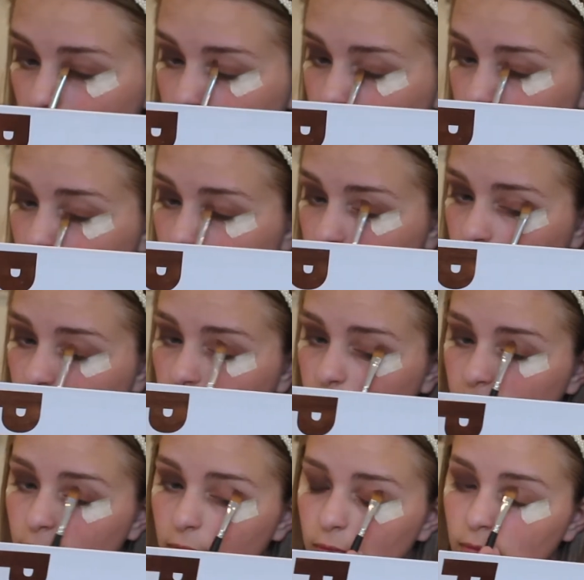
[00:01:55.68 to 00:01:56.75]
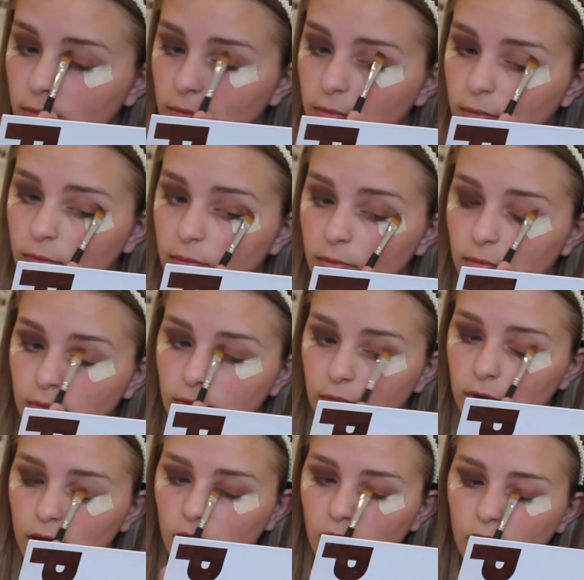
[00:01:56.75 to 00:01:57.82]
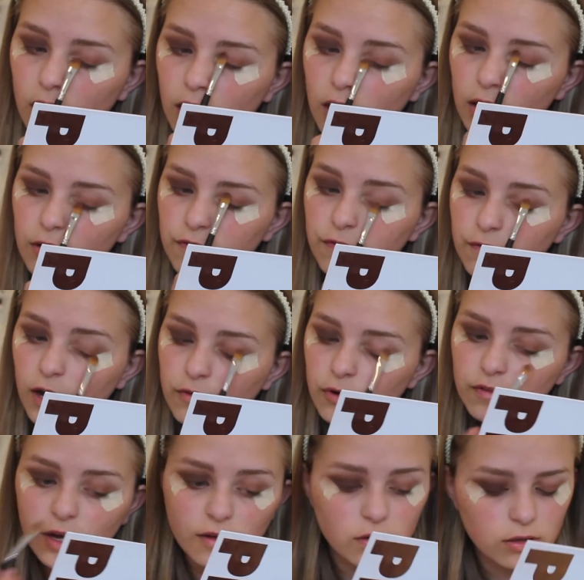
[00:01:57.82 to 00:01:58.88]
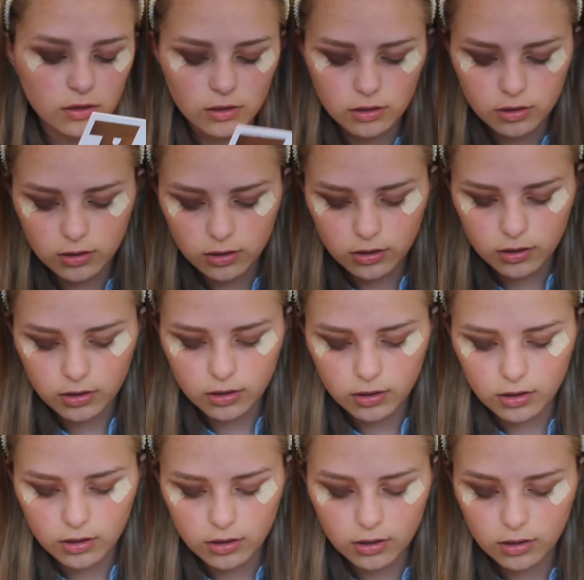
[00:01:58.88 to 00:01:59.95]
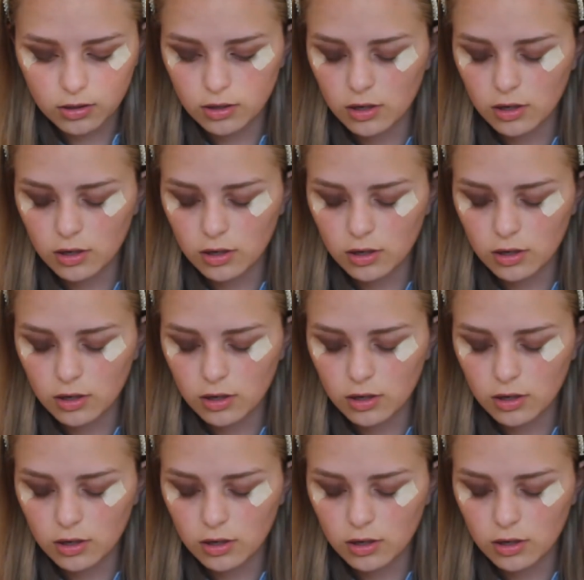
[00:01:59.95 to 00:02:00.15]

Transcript: in a little bit of a little scrap there, but not so.